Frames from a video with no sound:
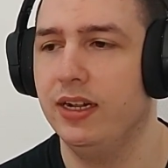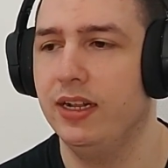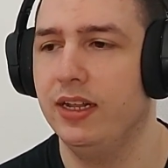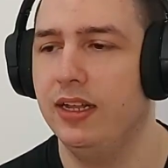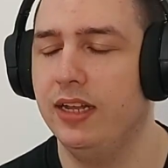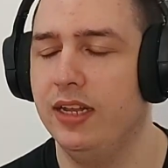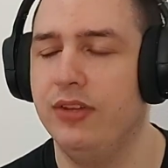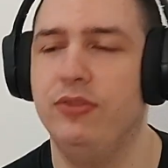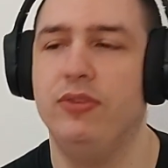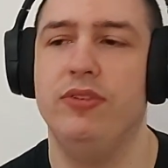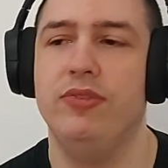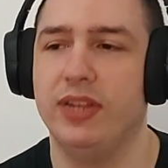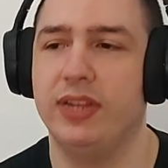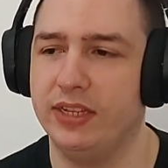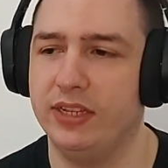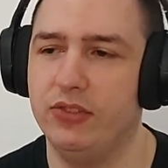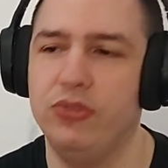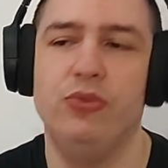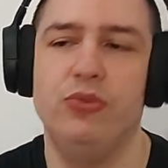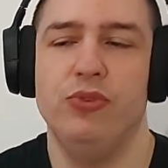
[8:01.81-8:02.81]
I don't know if
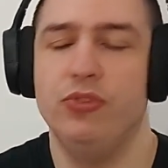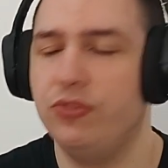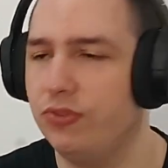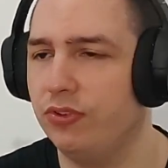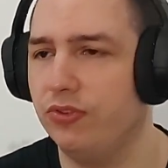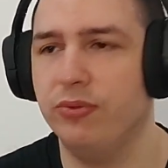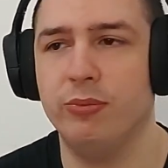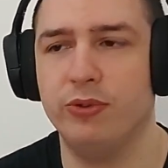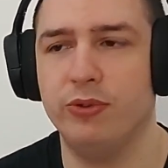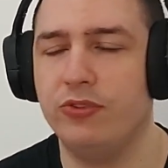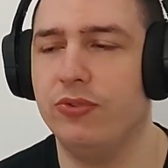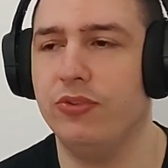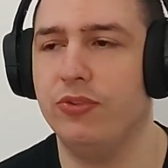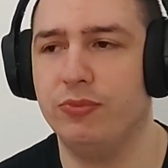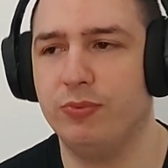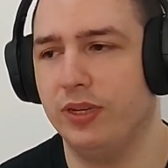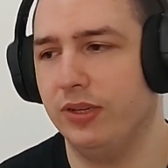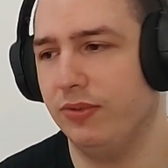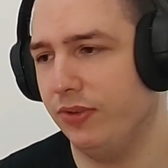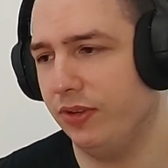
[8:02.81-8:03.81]
like those Transformer shows
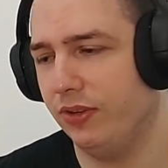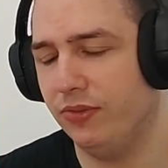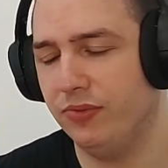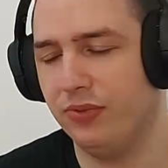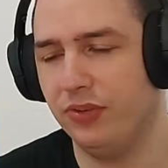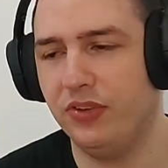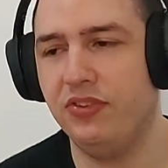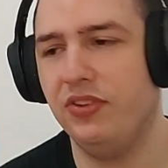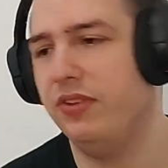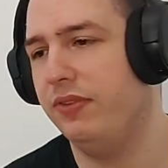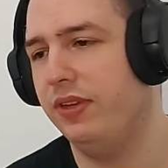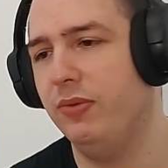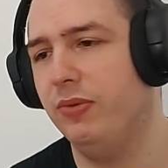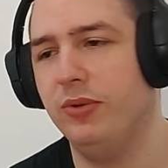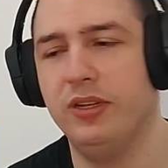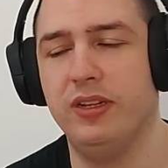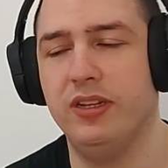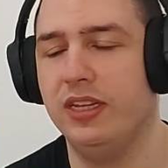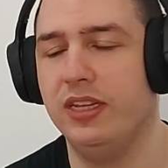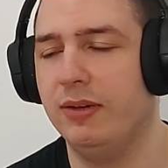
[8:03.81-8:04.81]
were even on French TV
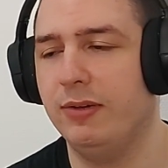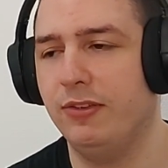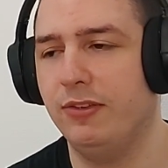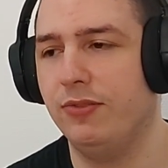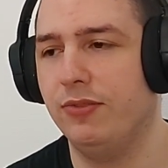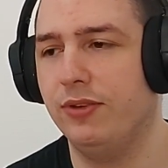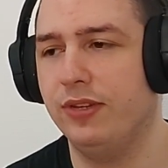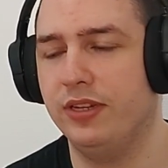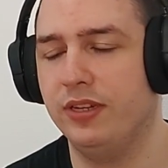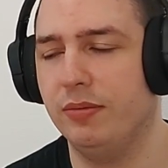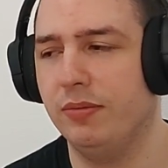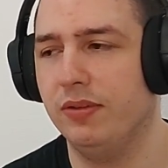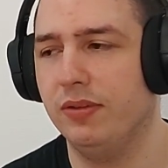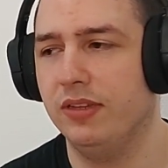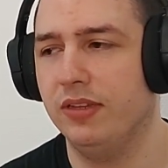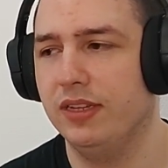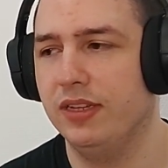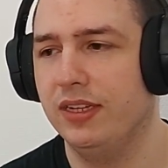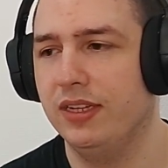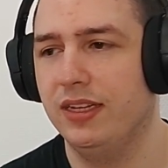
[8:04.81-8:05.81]
when I was growing up.
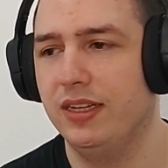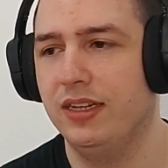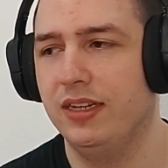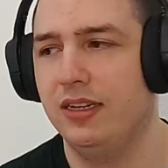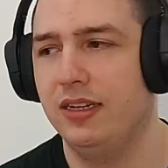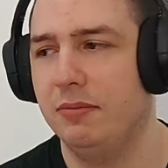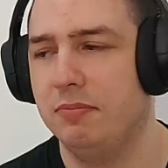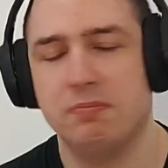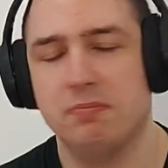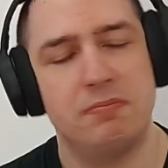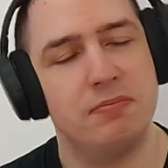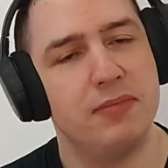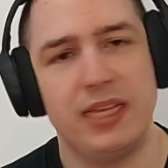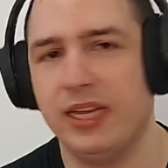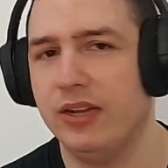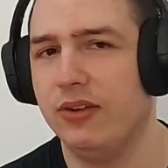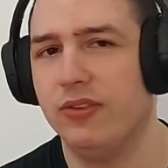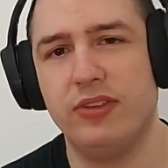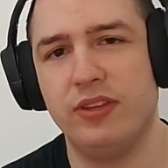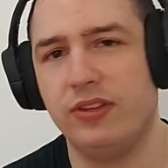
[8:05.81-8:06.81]
I
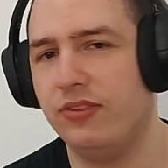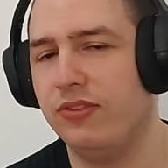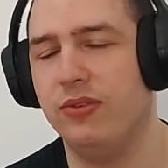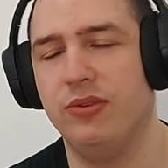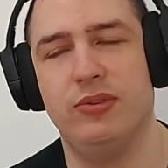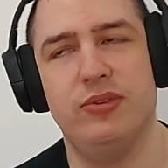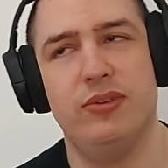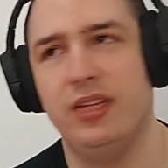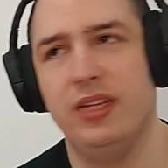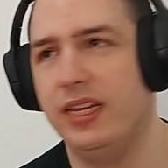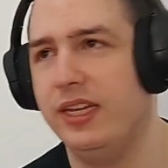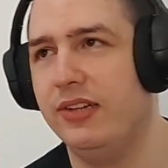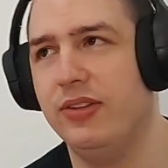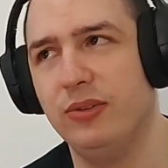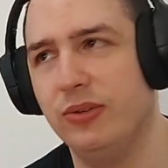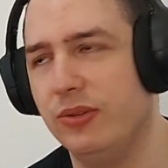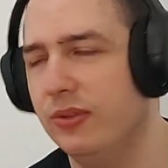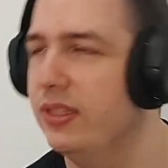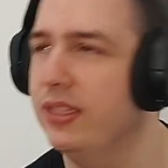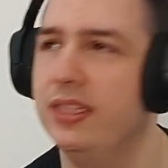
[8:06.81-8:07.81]
don't think so. I don't know.
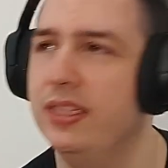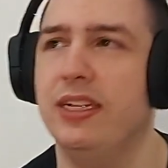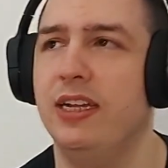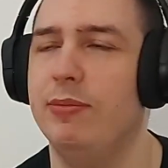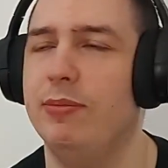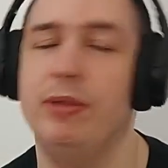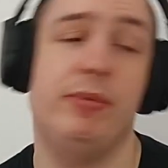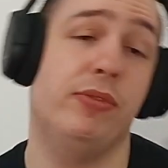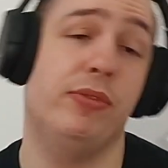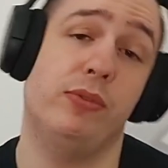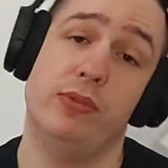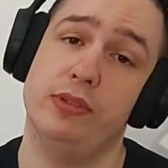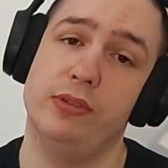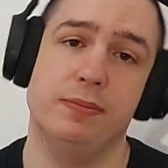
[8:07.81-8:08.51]
I might be wrong.